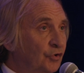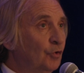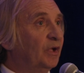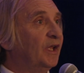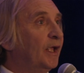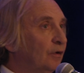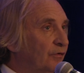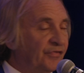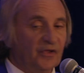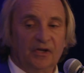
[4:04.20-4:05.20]
human
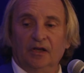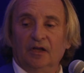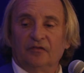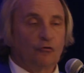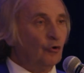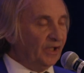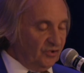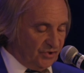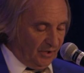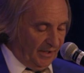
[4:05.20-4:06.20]
health. They're all
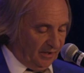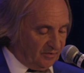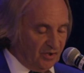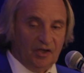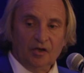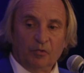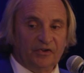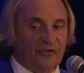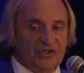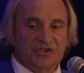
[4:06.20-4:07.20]
interlinked,
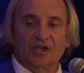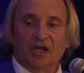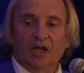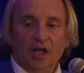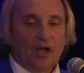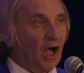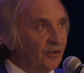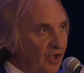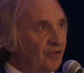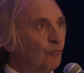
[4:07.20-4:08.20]
but there is
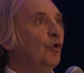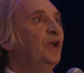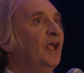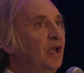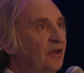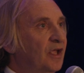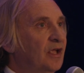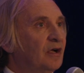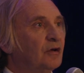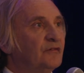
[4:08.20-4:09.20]
another one in
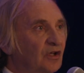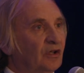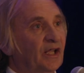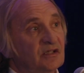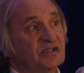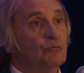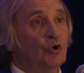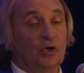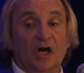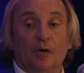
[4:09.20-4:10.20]
there that links them
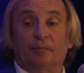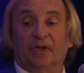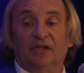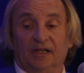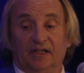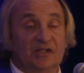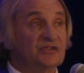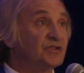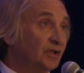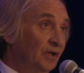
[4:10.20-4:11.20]
all up, and that
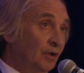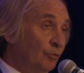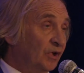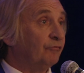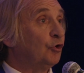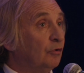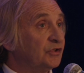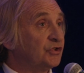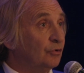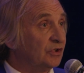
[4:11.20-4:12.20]
is what I've
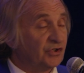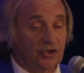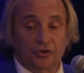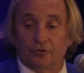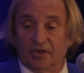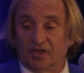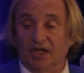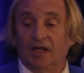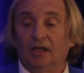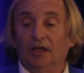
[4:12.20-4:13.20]
called soil
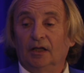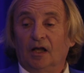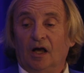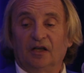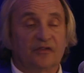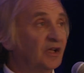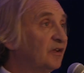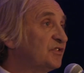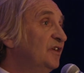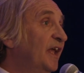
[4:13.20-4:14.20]
security. And I think
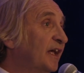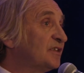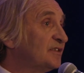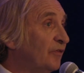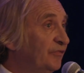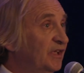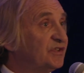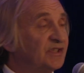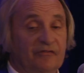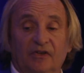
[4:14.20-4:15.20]
there's a nexus of
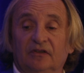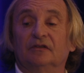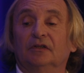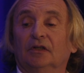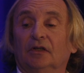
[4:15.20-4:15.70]
these seven